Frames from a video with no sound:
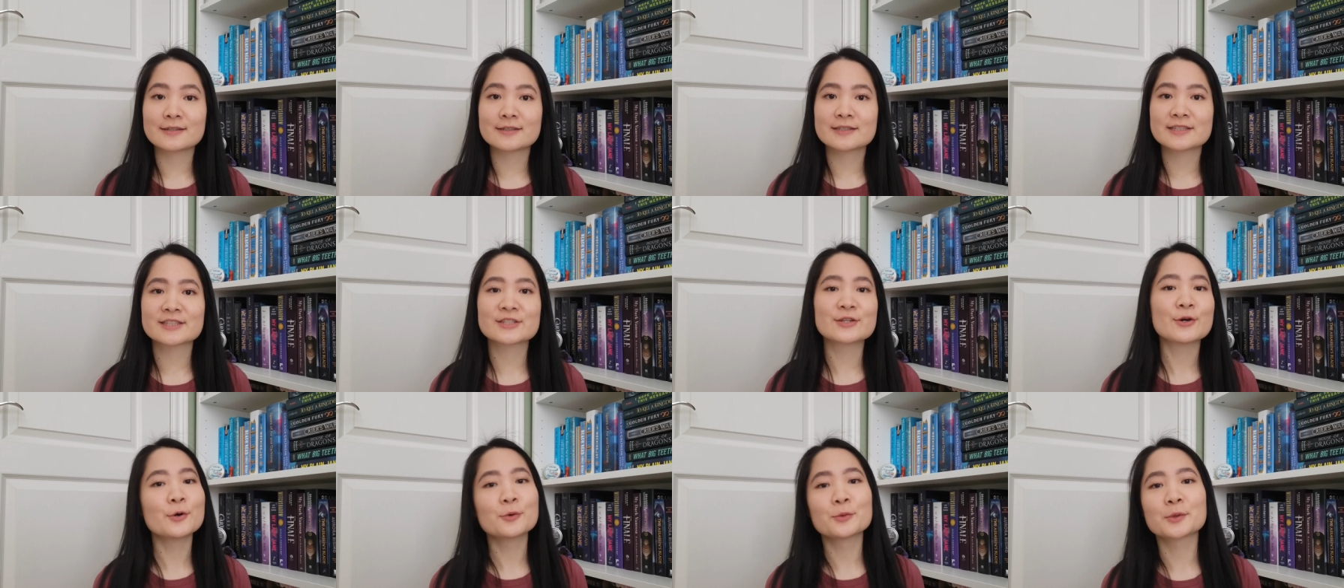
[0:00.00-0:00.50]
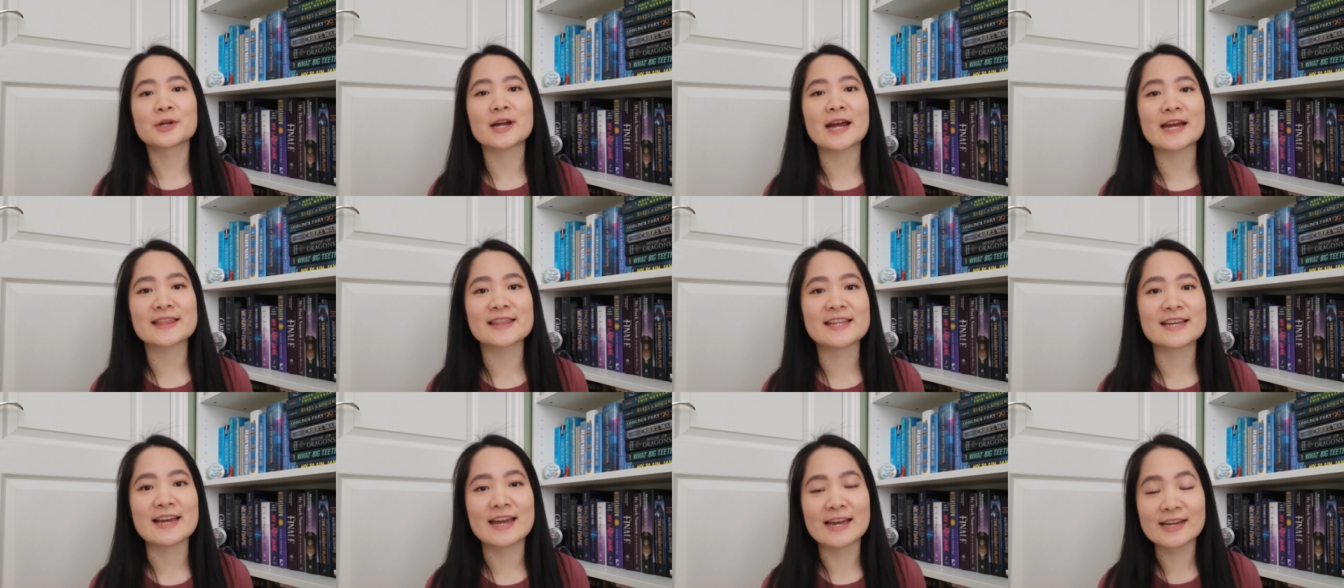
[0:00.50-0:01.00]
So we're
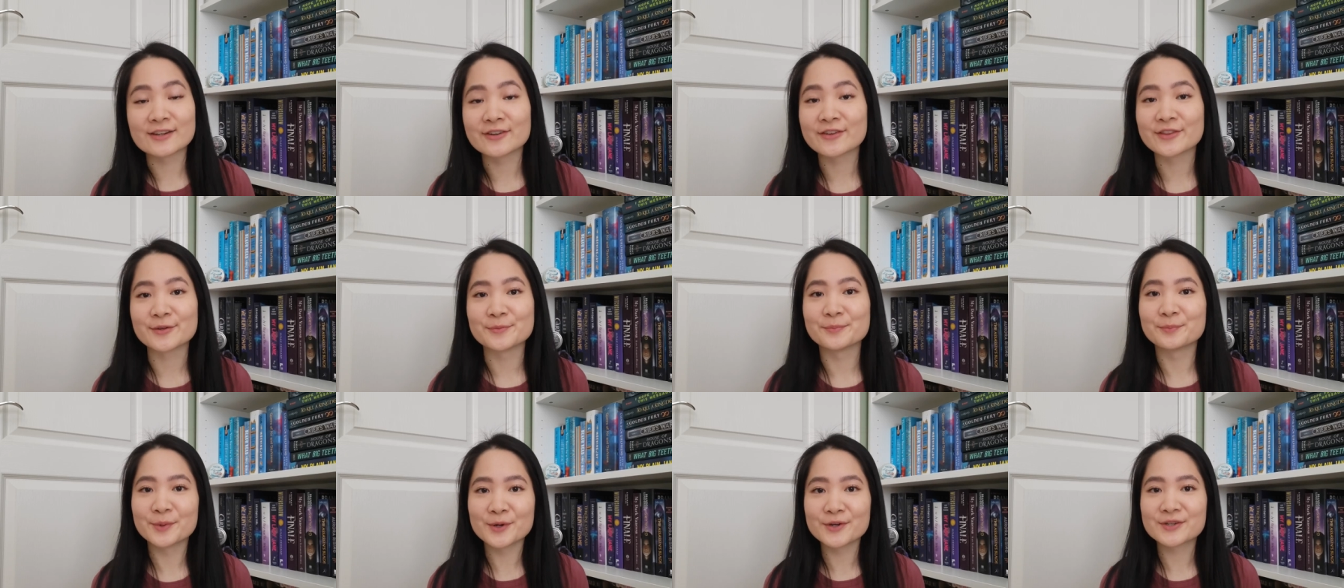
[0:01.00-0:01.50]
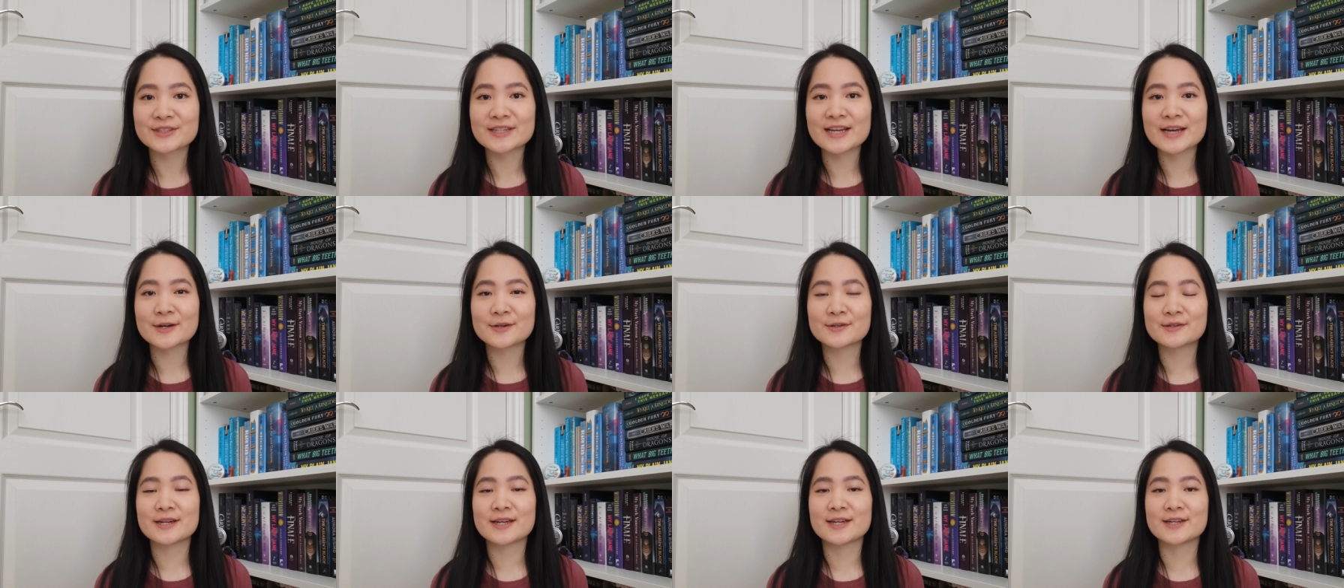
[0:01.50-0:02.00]
at the end of the book now